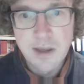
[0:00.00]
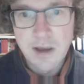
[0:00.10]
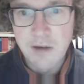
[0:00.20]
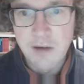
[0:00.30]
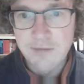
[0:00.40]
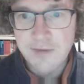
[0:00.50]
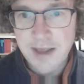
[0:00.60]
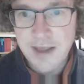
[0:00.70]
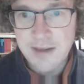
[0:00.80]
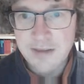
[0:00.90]
of
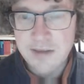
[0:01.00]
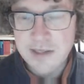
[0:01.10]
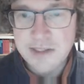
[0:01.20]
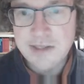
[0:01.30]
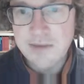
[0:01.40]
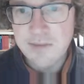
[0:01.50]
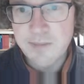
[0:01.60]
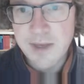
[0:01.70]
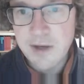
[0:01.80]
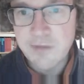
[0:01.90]
this
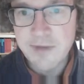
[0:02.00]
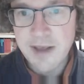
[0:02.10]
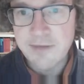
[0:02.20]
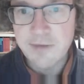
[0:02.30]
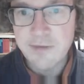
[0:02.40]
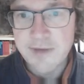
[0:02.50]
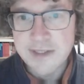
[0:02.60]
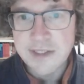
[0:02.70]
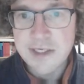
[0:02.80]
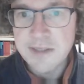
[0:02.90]
payoff f of
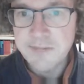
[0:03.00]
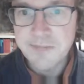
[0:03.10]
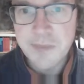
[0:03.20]
st.